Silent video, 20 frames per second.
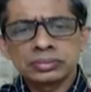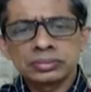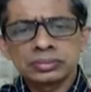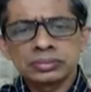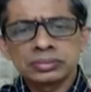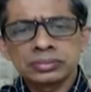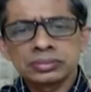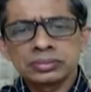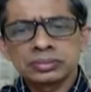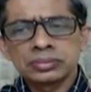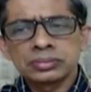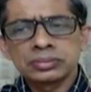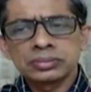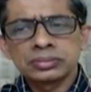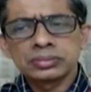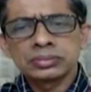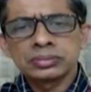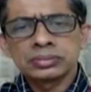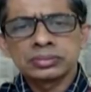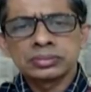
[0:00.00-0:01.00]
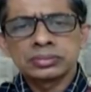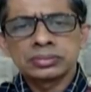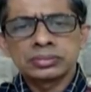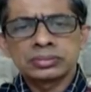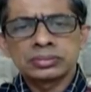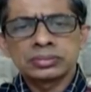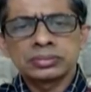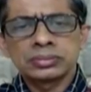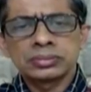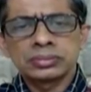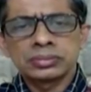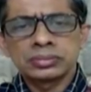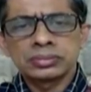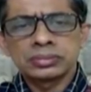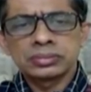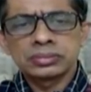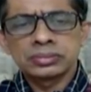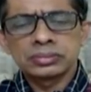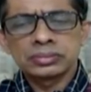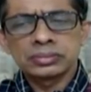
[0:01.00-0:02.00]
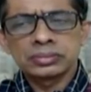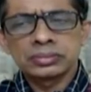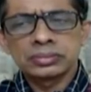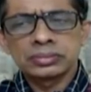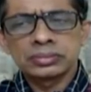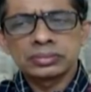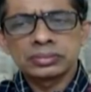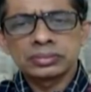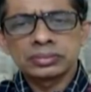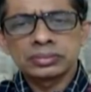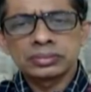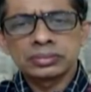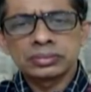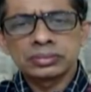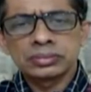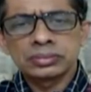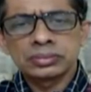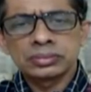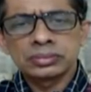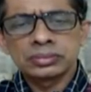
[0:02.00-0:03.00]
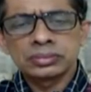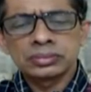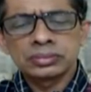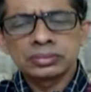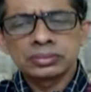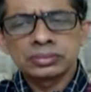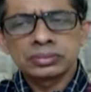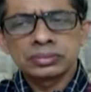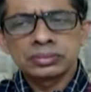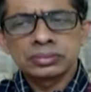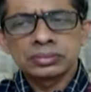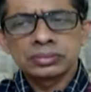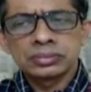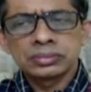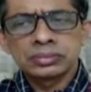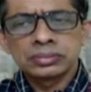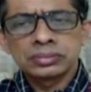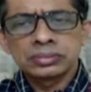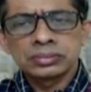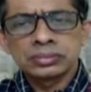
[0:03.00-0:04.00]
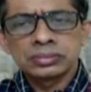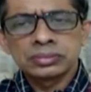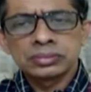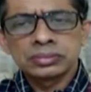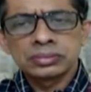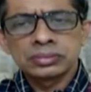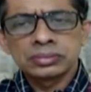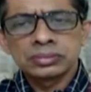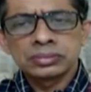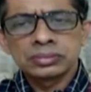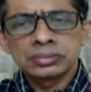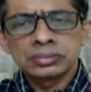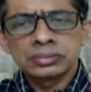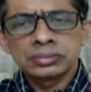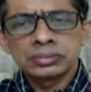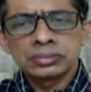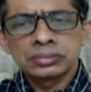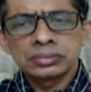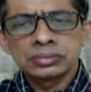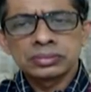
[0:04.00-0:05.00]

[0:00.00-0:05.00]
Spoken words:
This person isn't speaking.